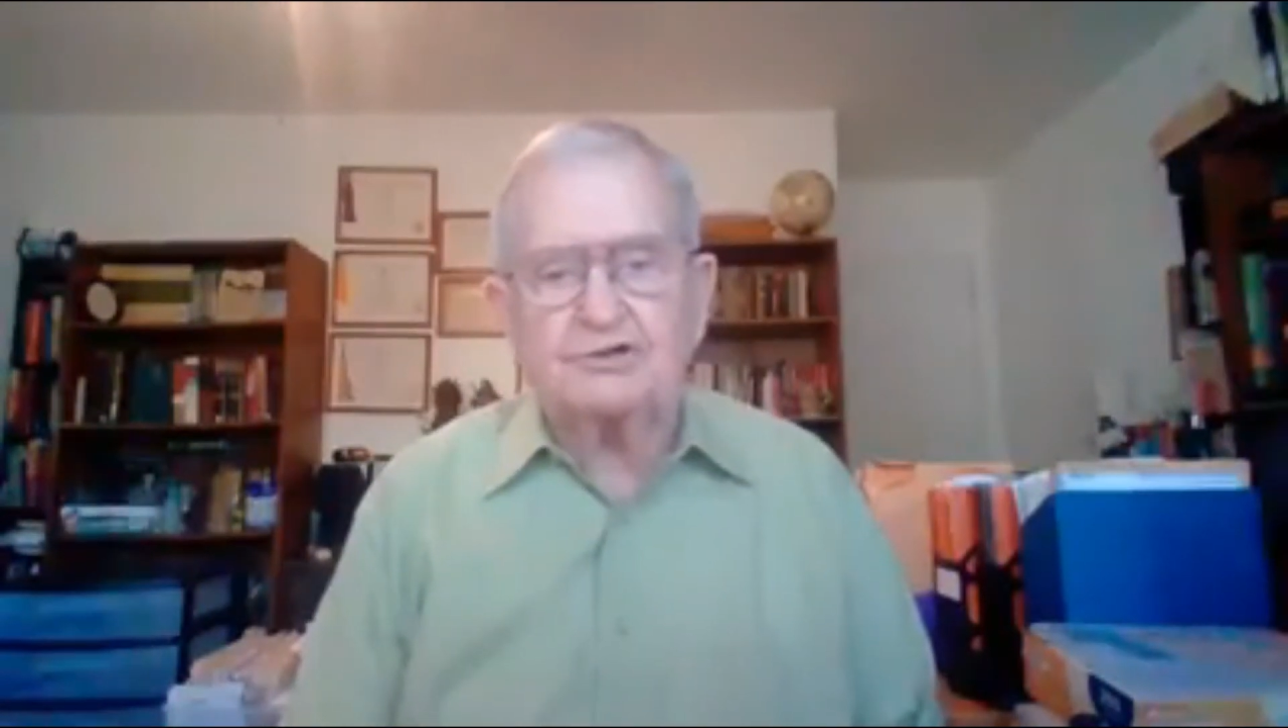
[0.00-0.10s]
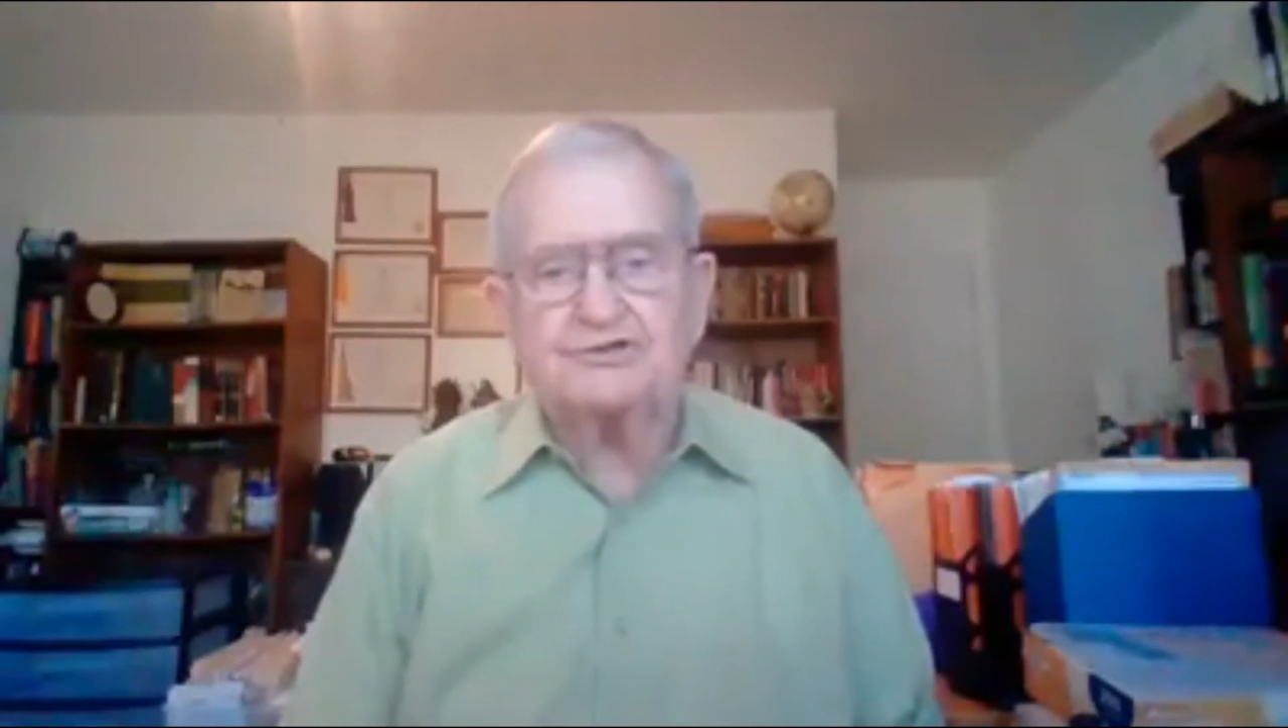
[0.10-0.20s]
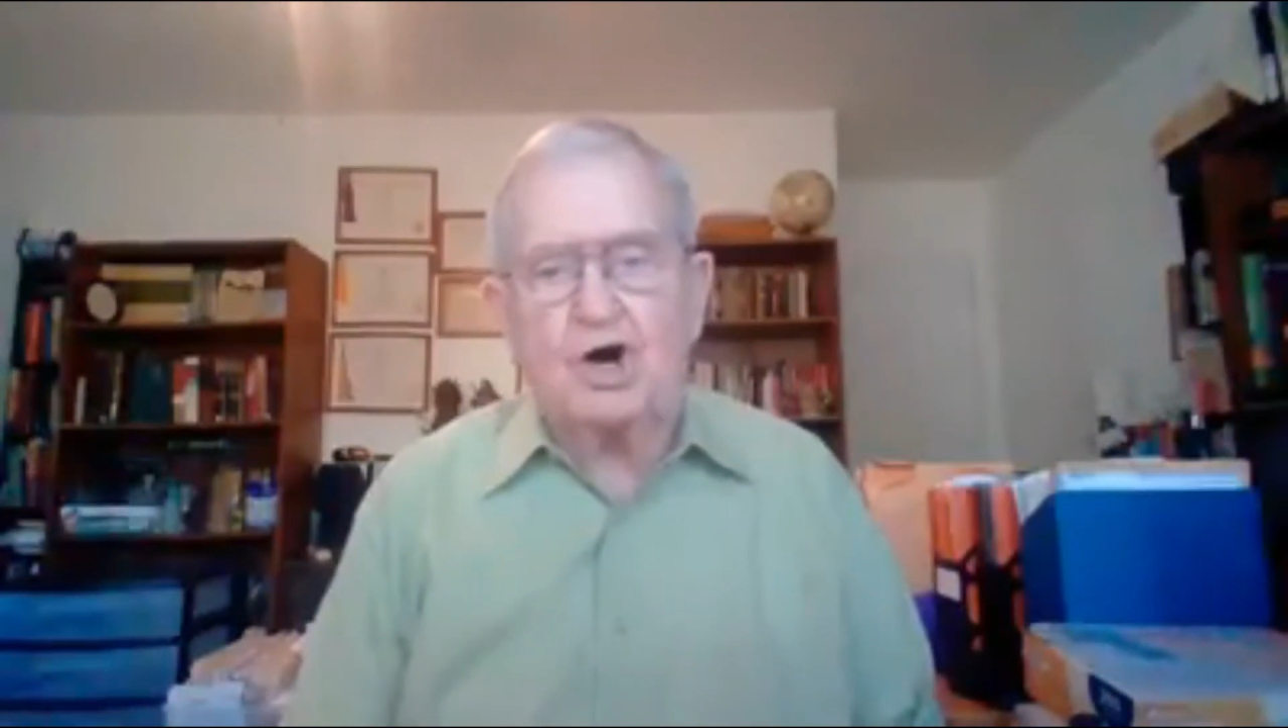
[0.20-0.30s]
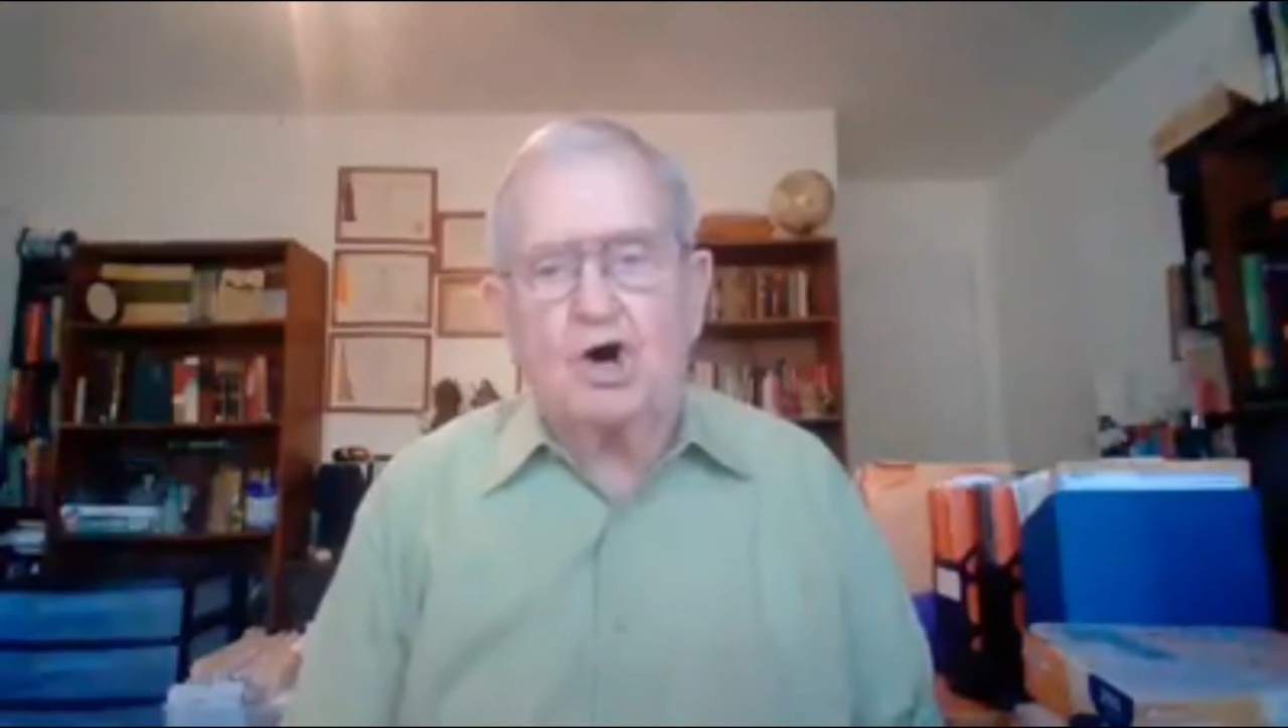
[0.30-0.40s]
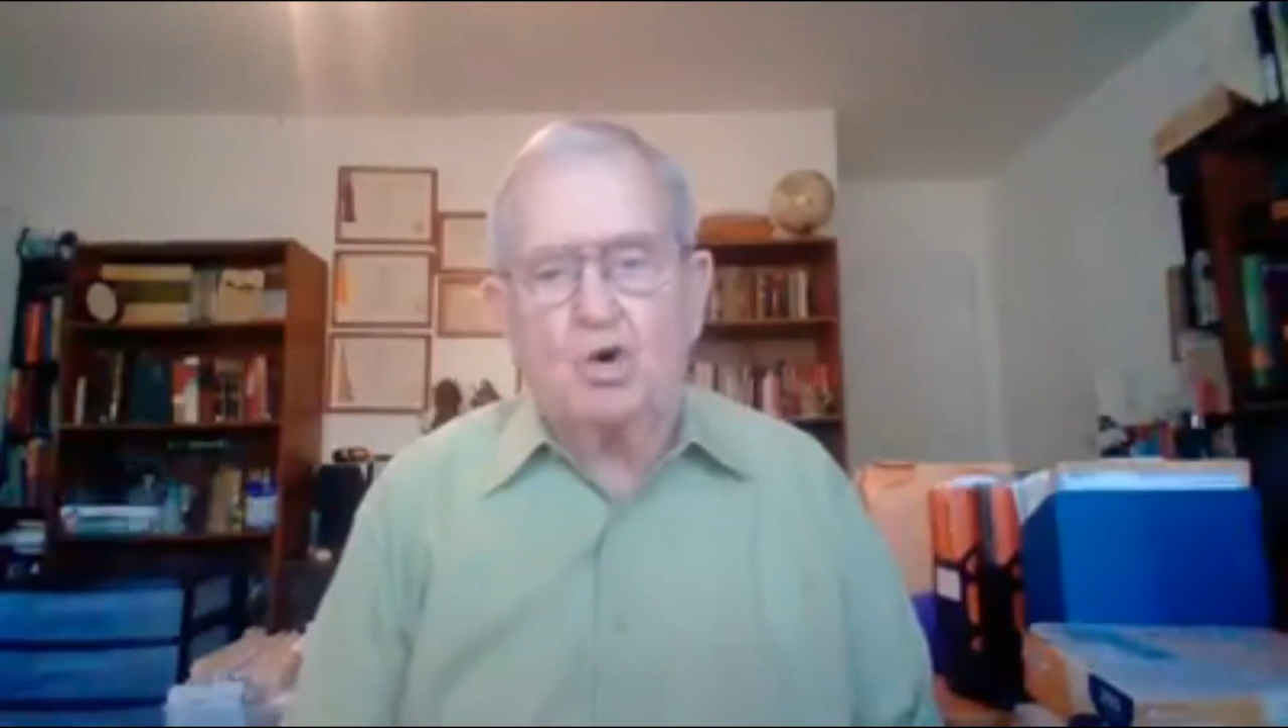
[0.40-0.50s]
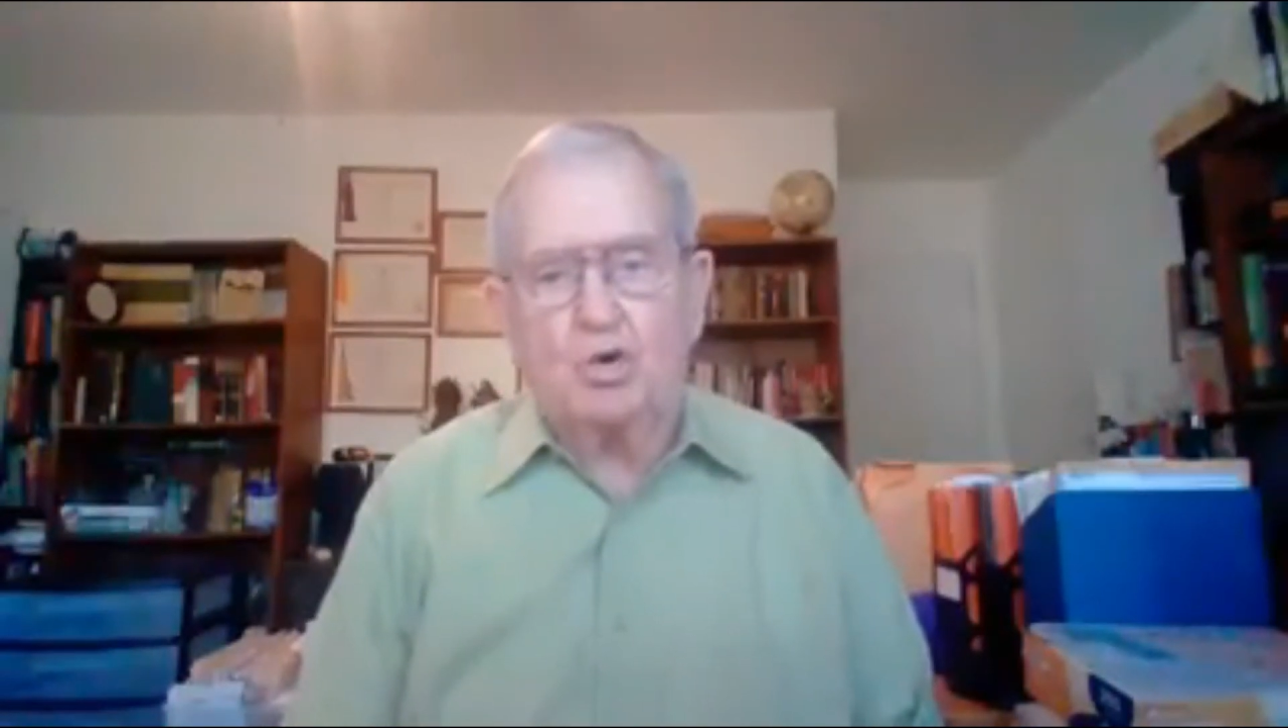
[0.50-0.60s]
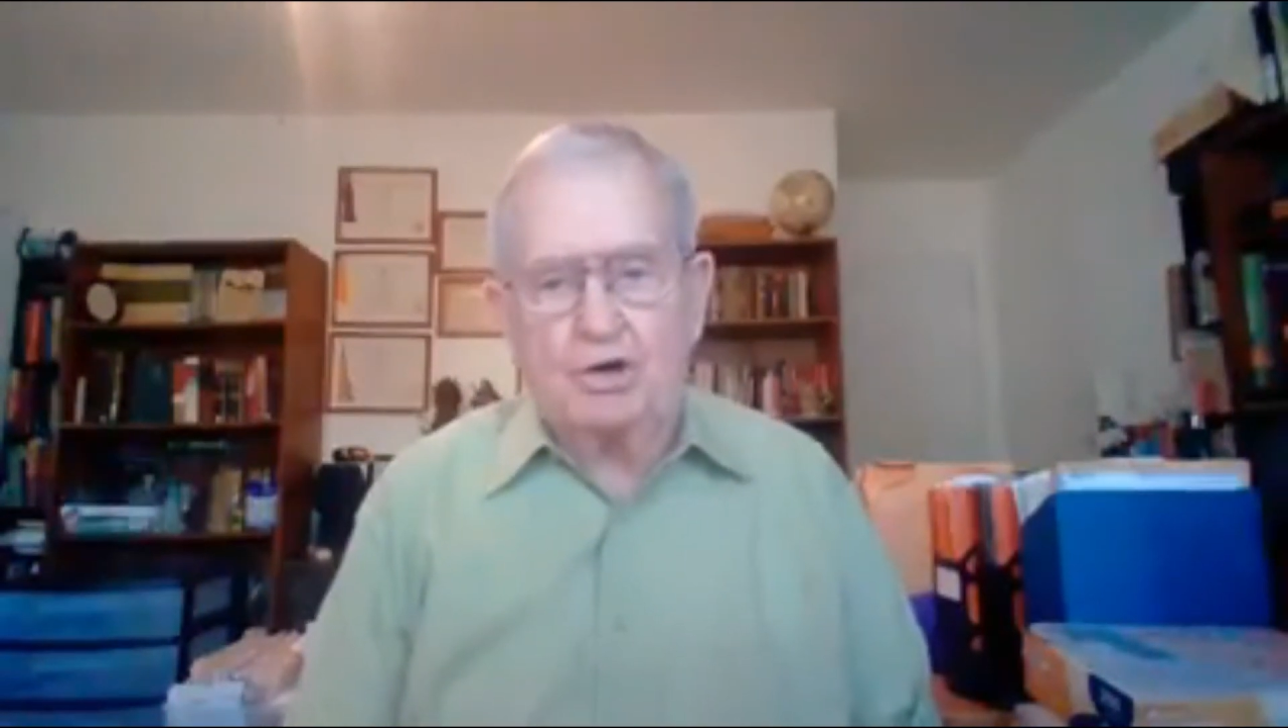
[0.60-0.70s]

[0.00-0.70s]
soul